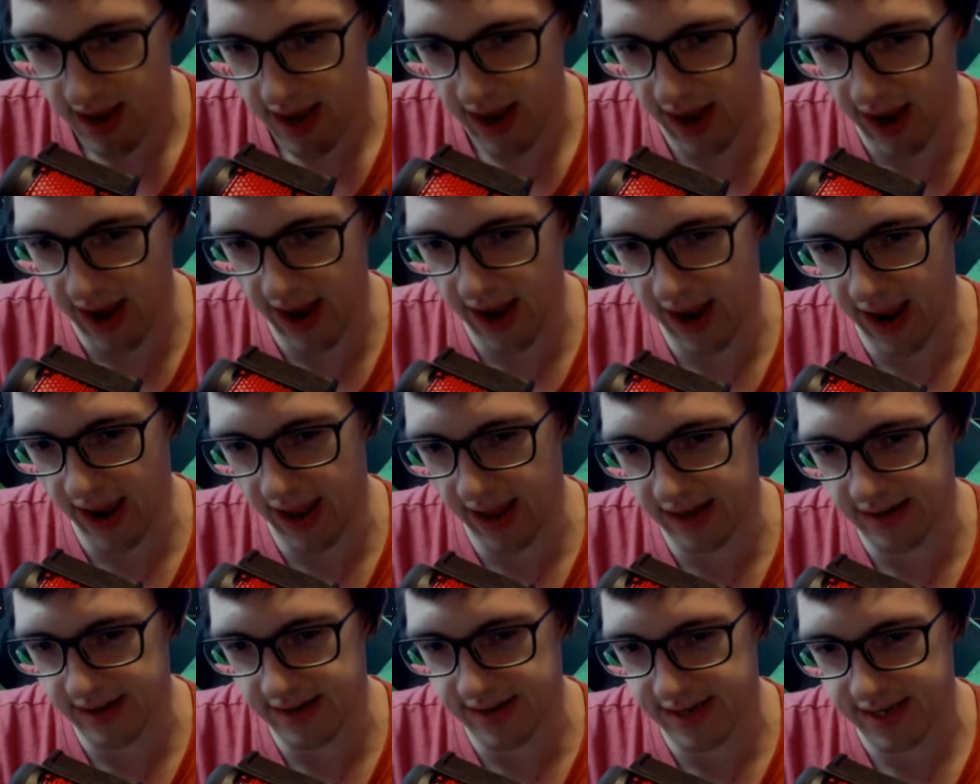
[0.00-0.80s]

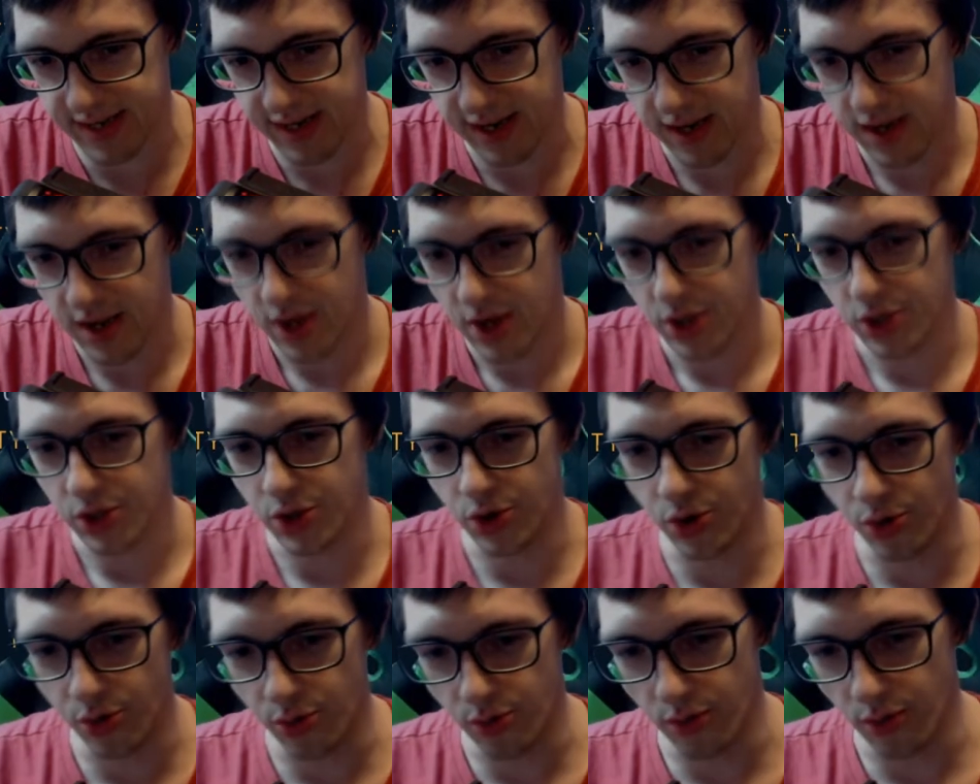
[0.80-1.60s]
and
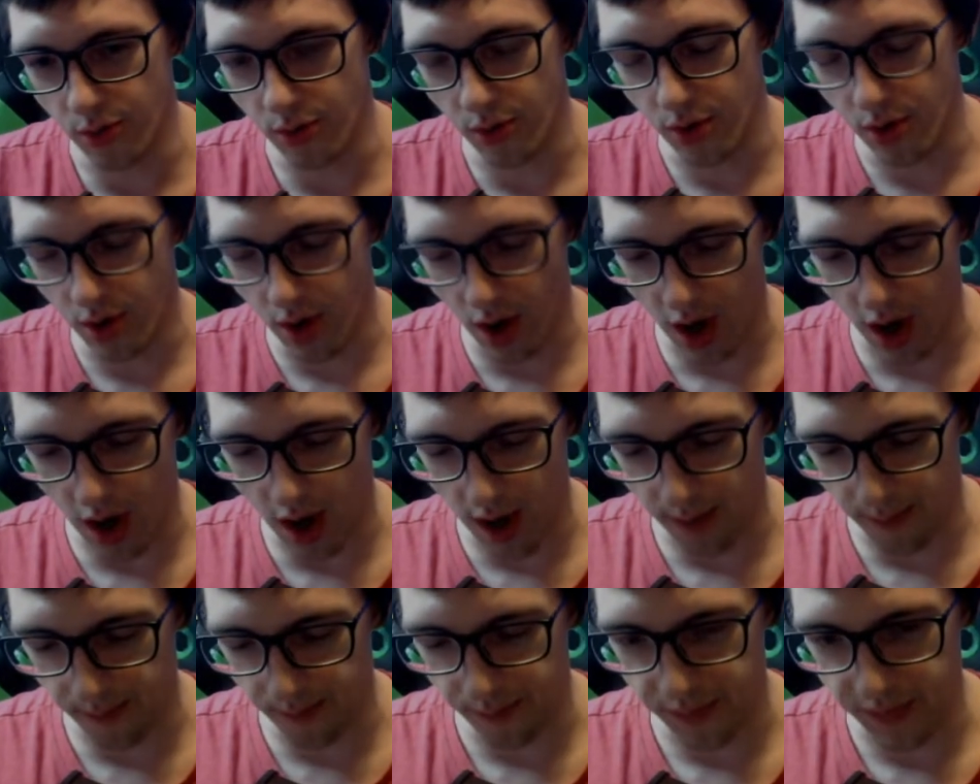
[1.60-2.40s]

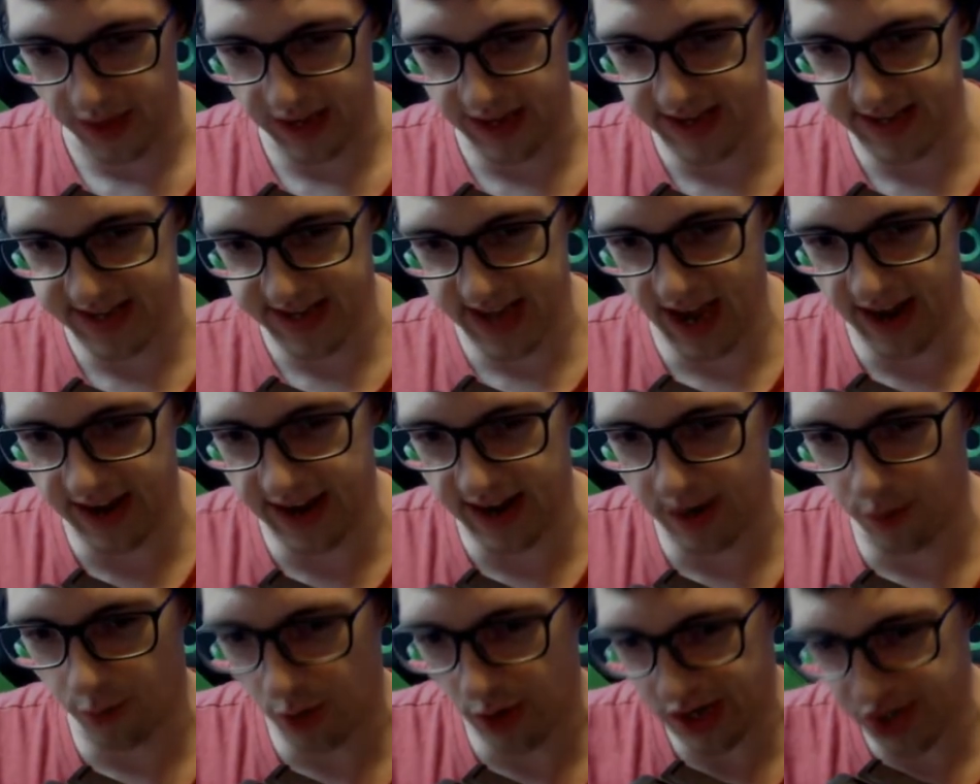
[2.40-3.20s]
he's got
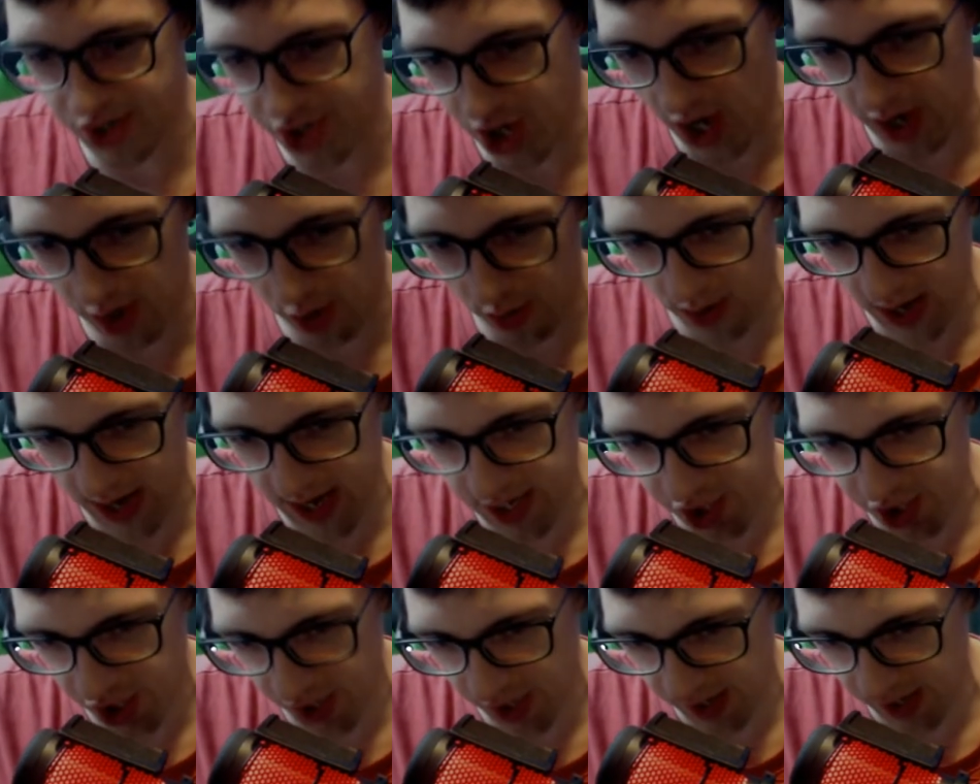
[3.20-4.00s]

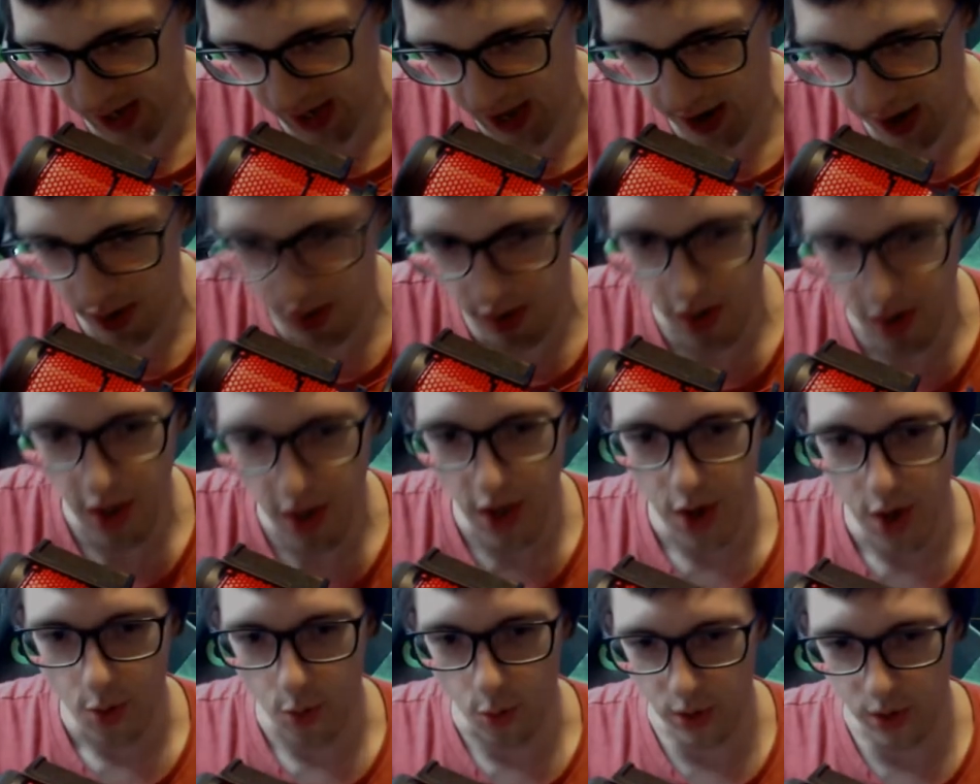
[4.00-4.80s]
regeneration now,
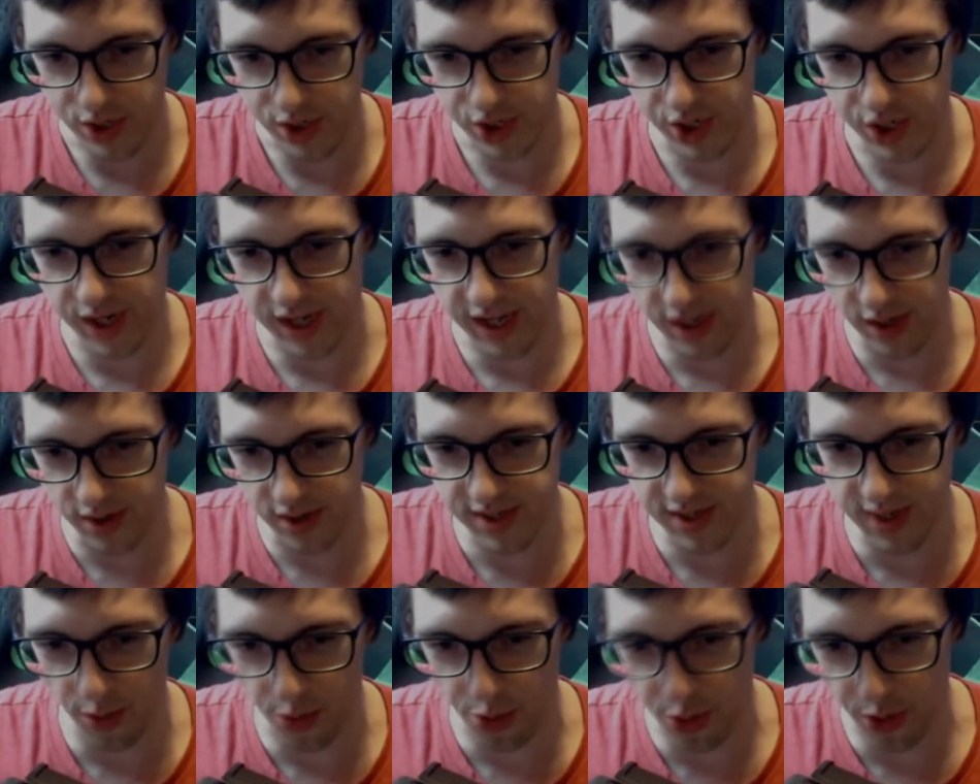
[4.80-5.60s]
which
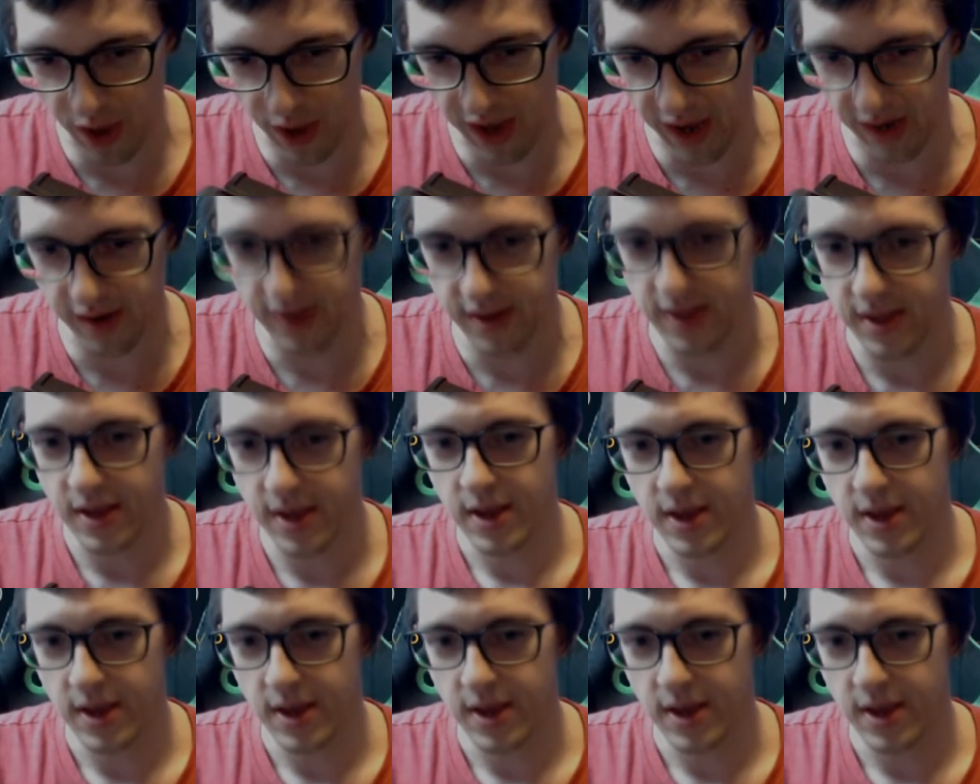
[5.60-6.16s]
kills a thing,